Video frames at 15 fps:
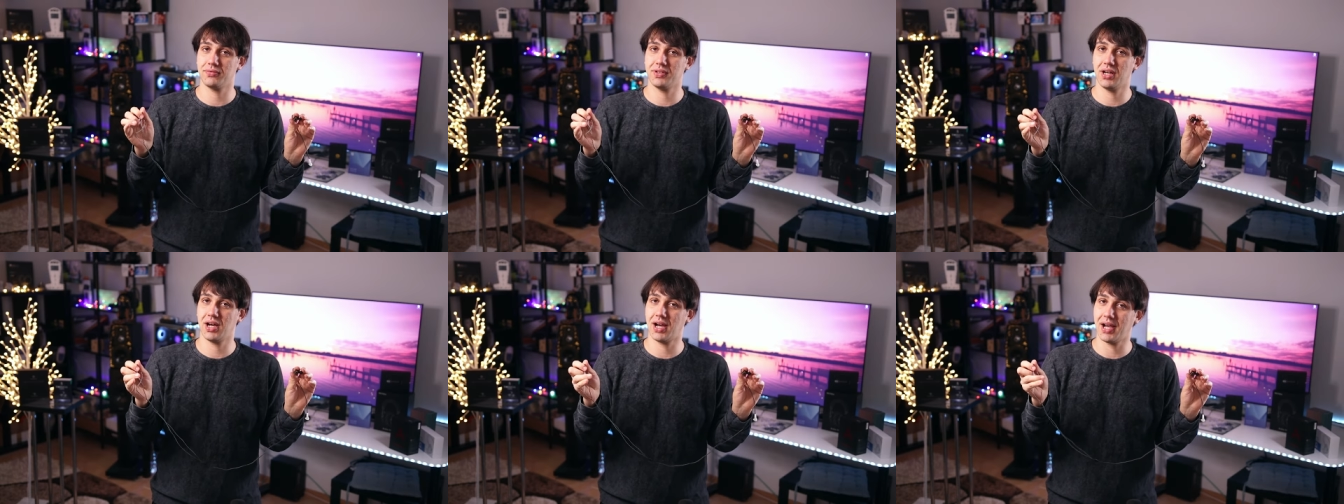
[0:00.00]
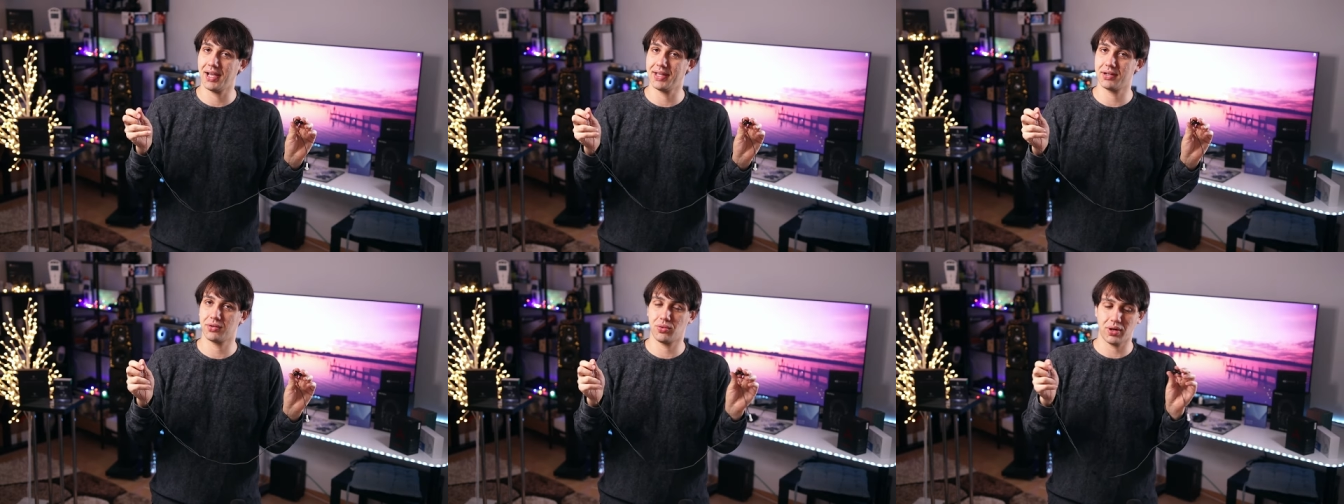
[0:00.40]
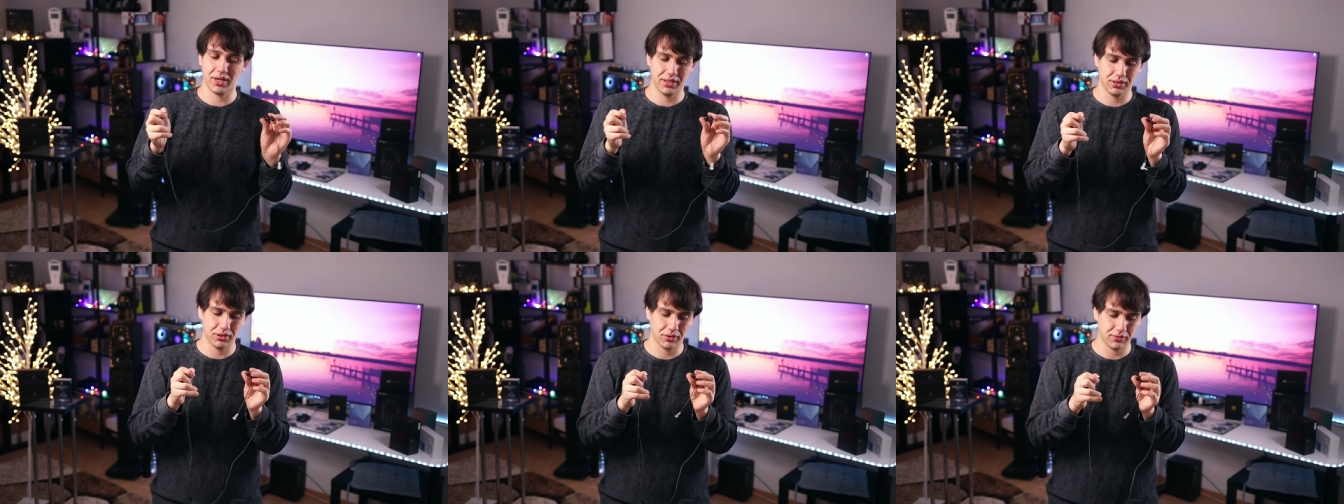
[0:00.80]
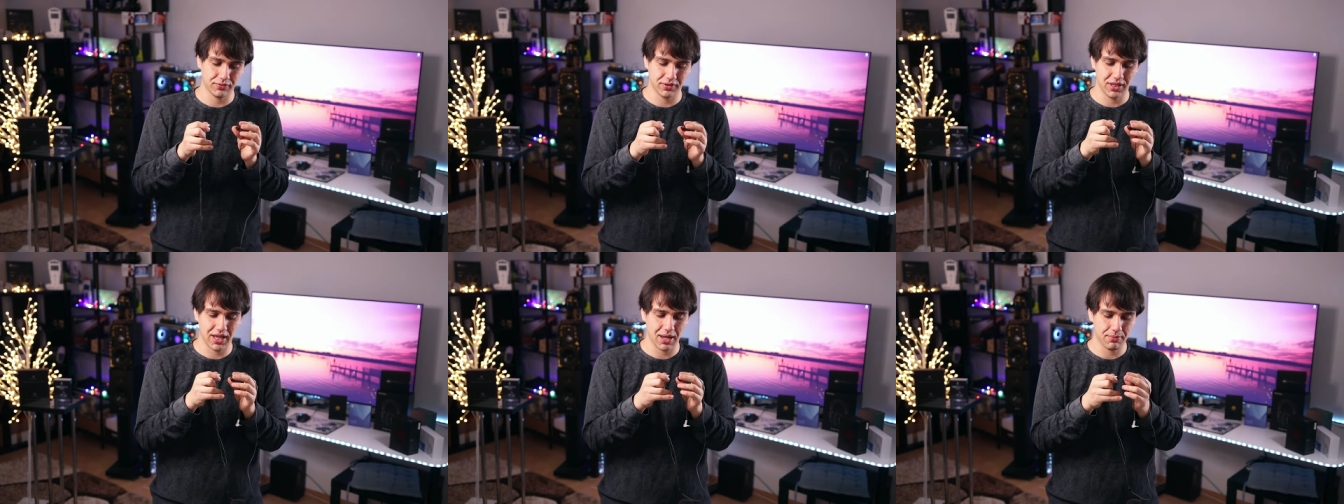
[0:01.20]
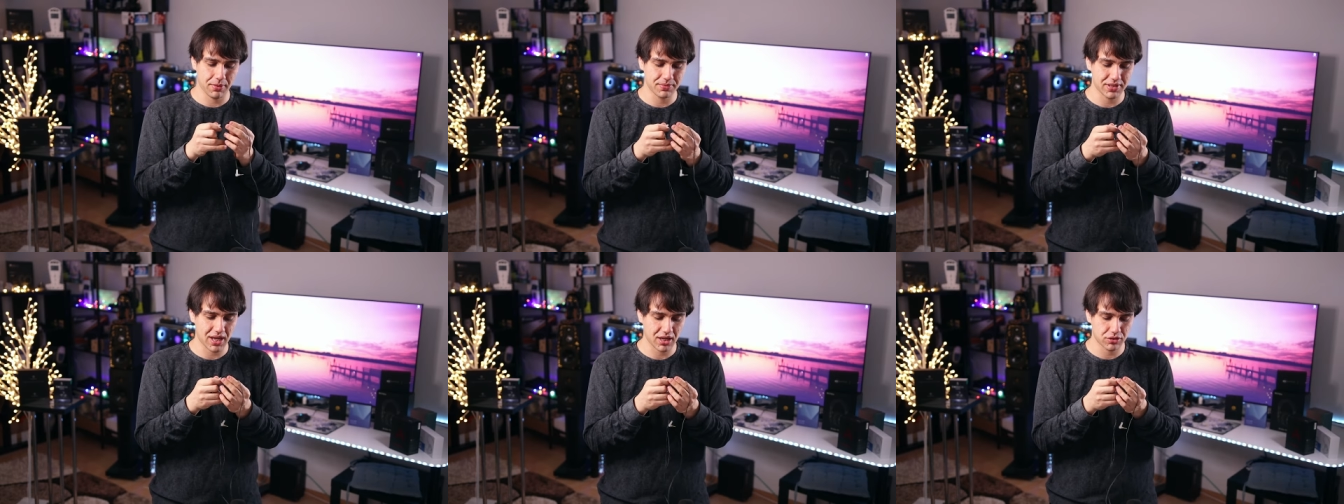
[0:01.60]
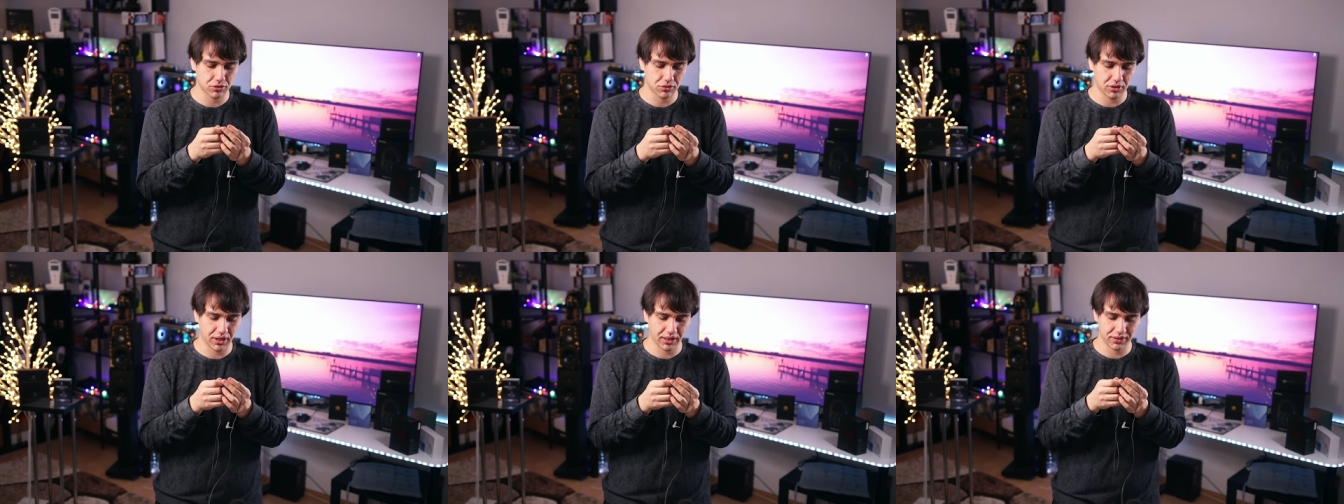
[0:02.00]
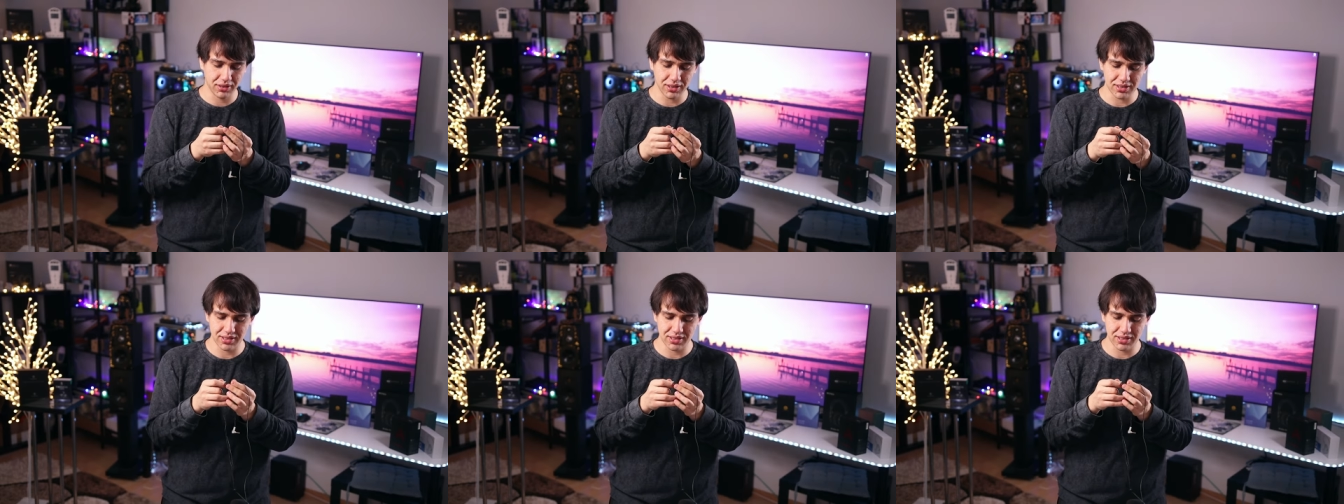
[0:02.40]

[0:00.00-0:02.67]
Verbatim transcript: of the higher quality of the M M C X connectors.